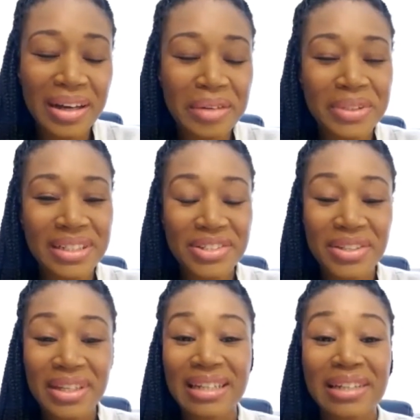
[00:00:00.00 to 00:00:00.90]

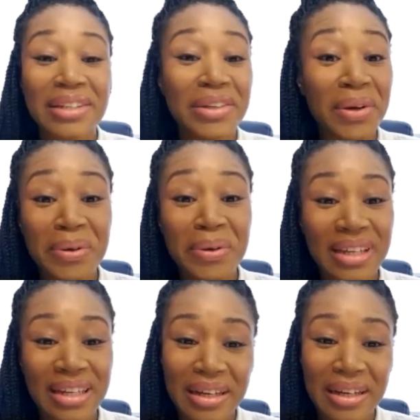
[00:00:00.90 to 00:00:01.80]
Initially, I didn't know
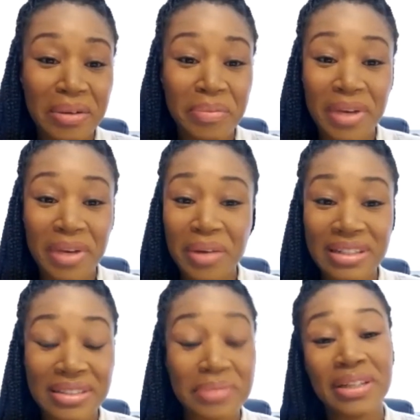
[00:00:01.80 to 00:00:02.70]
that I wanted
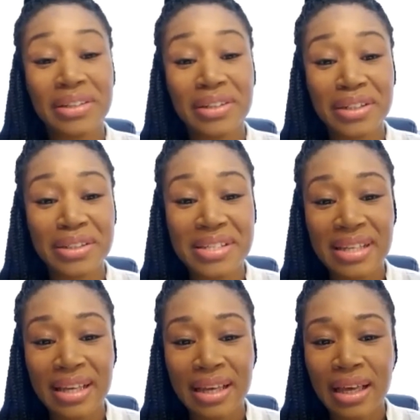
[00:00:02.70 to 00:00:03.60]
to be a
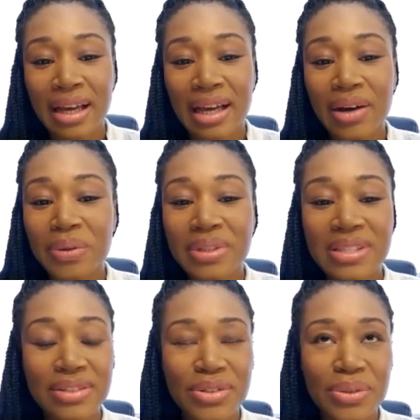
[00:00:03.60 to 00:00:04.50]
nurse. I always
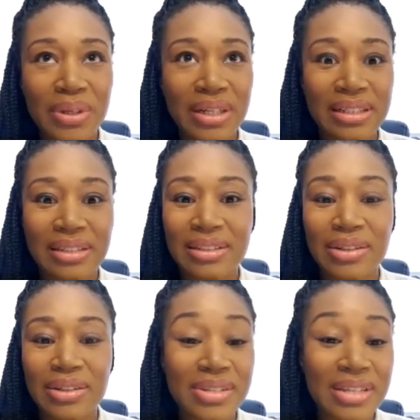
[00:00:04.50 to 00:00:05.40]
enjoyed,
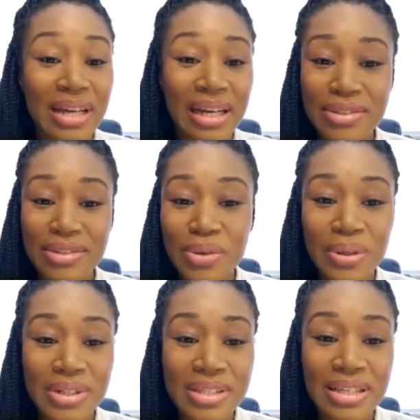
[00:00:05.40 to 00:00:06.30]
science
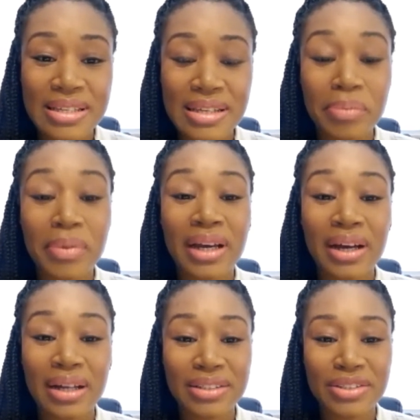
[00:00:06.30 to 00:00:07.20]
courses and
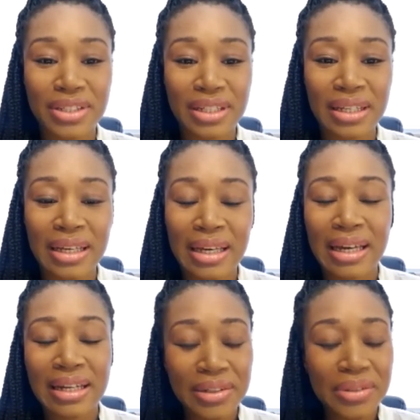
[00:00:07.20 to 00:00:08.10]
biology,
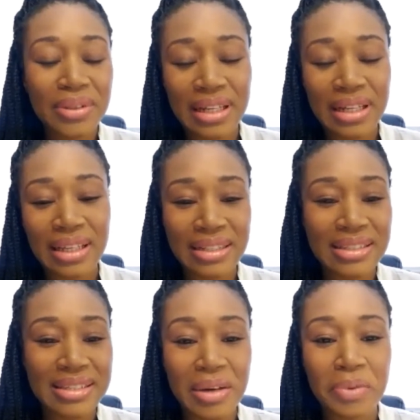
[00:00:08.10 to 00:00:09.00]
and I knew that I
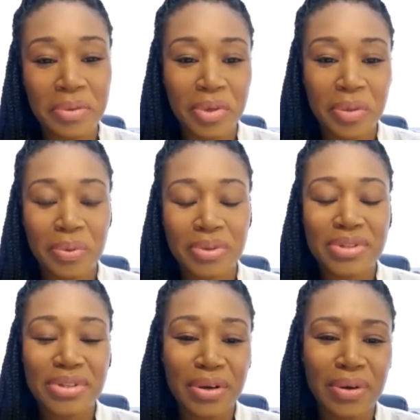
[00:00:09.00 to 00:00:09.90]
liked helping people.
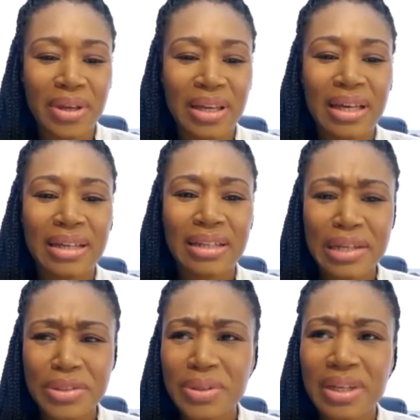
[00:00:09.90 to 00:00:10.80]
So
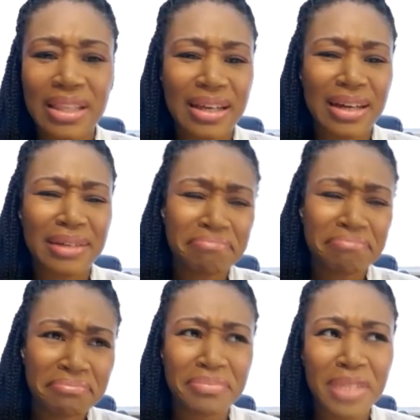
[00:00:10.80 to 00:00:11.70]
naturally, I thought
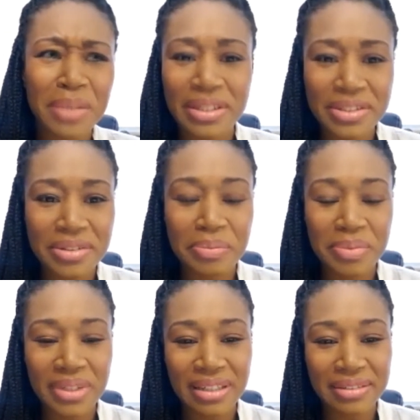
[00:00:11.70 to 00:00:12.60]
maybe I should
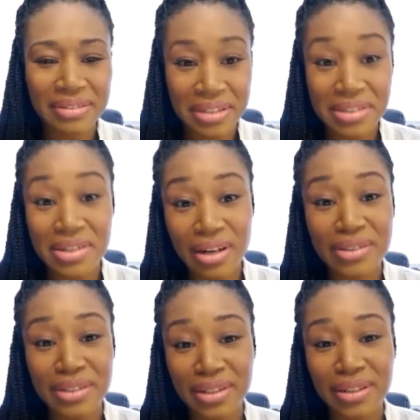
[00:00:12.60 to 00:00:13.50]
be a
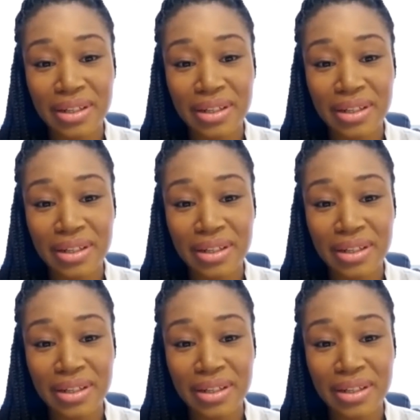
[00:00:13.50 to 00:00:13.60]
doctor.